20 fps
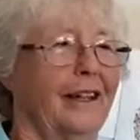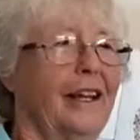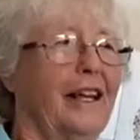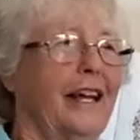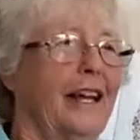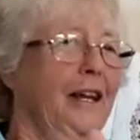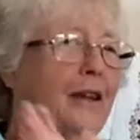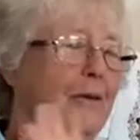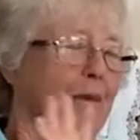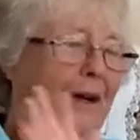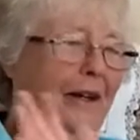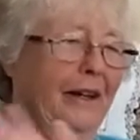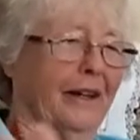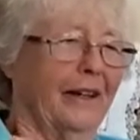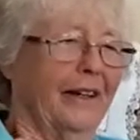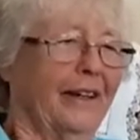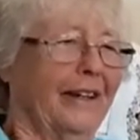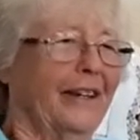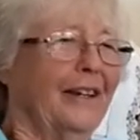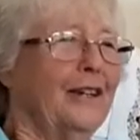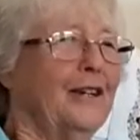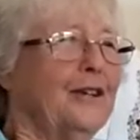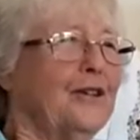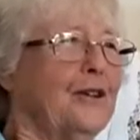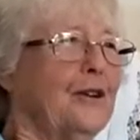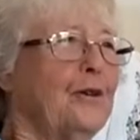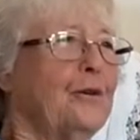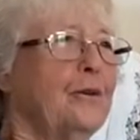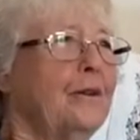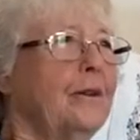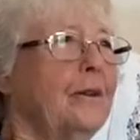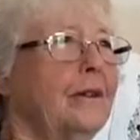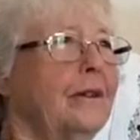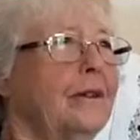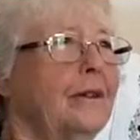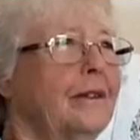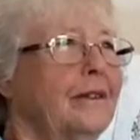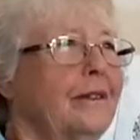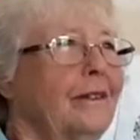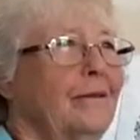anyway, so
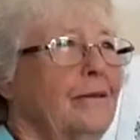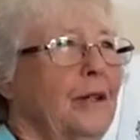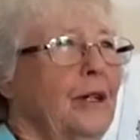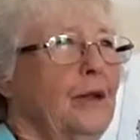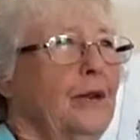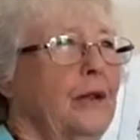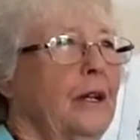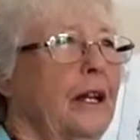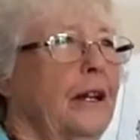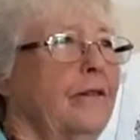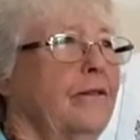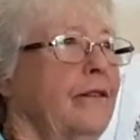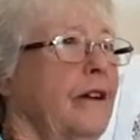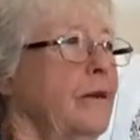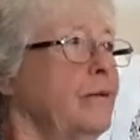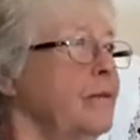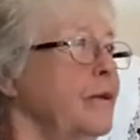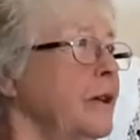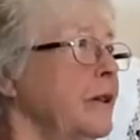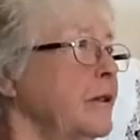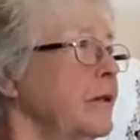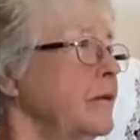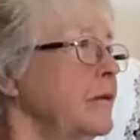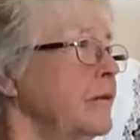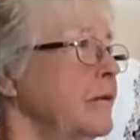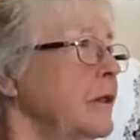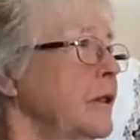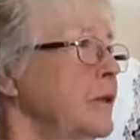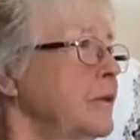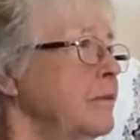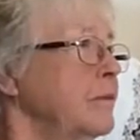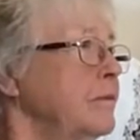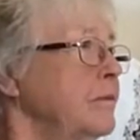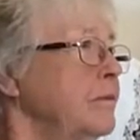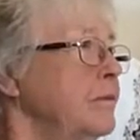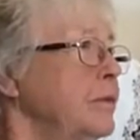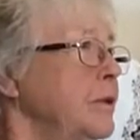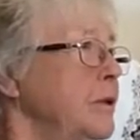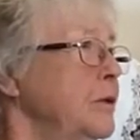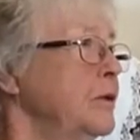we all had fabric, we
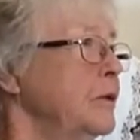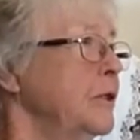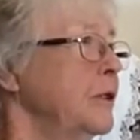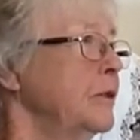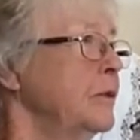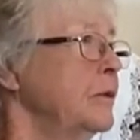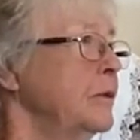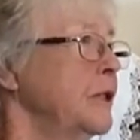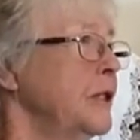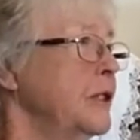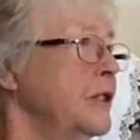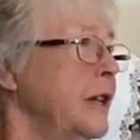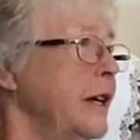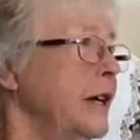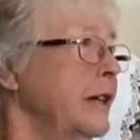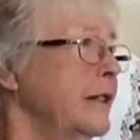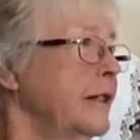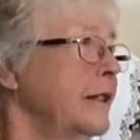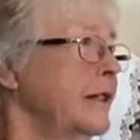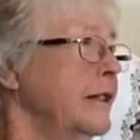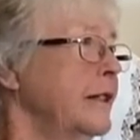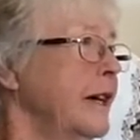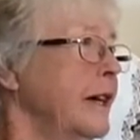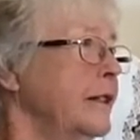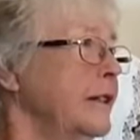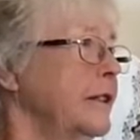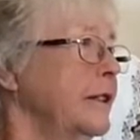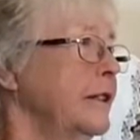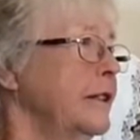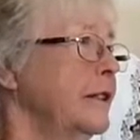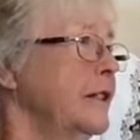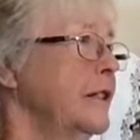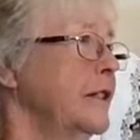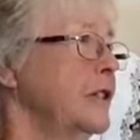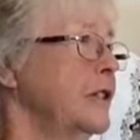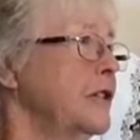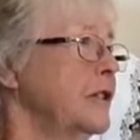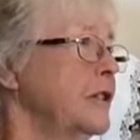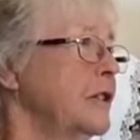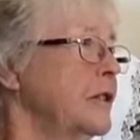pulled it and we started cutting
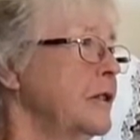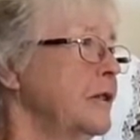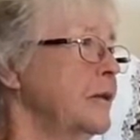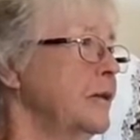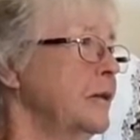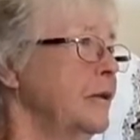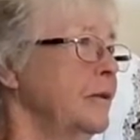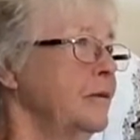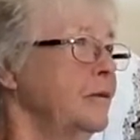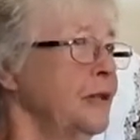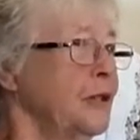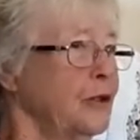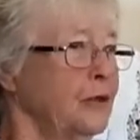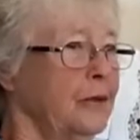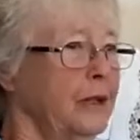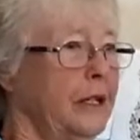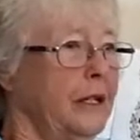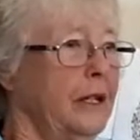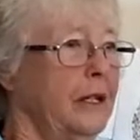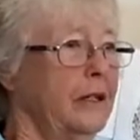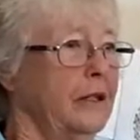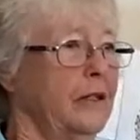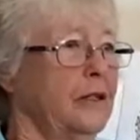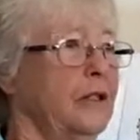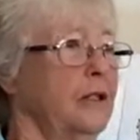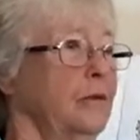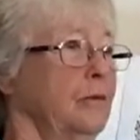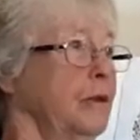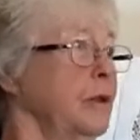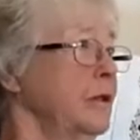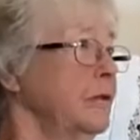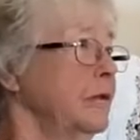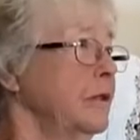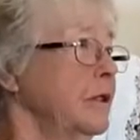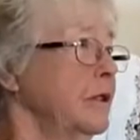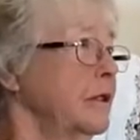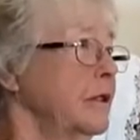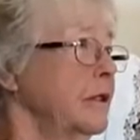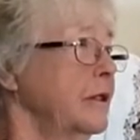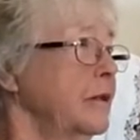these mystery kits that we
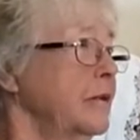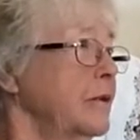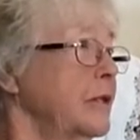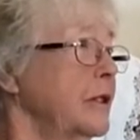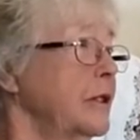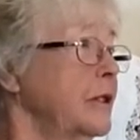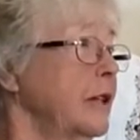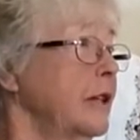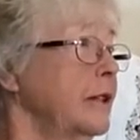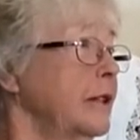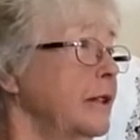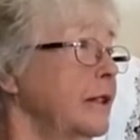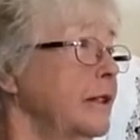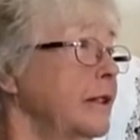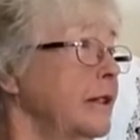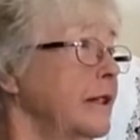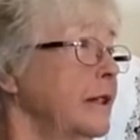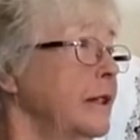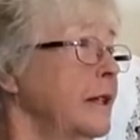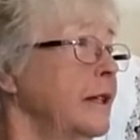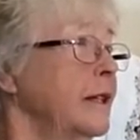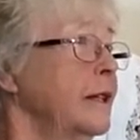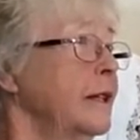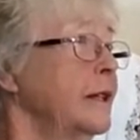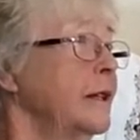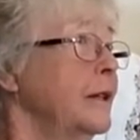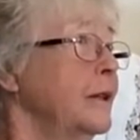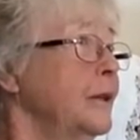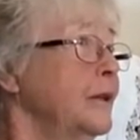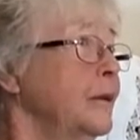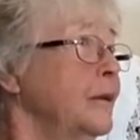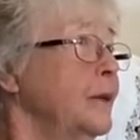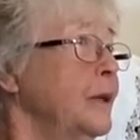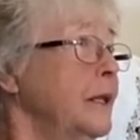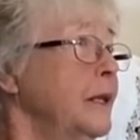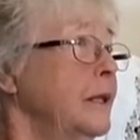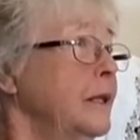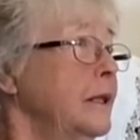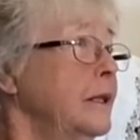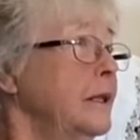were selling.
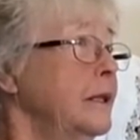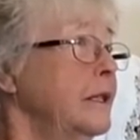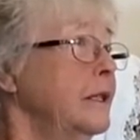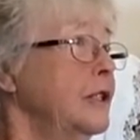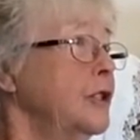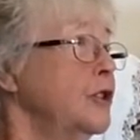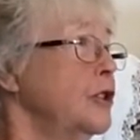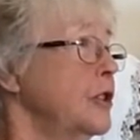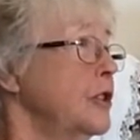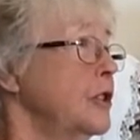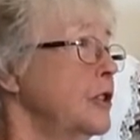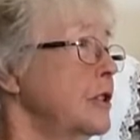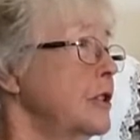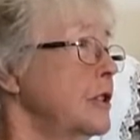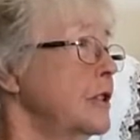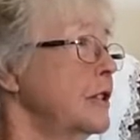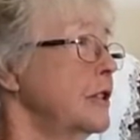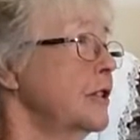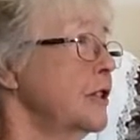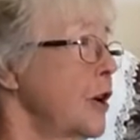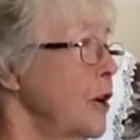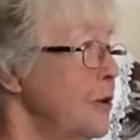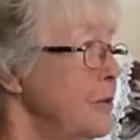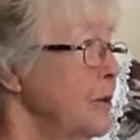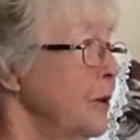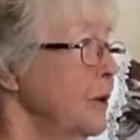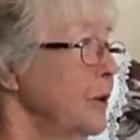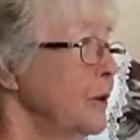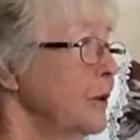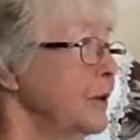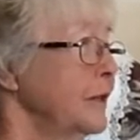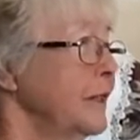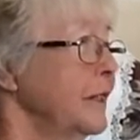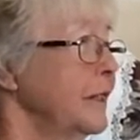Well, it just snowballed.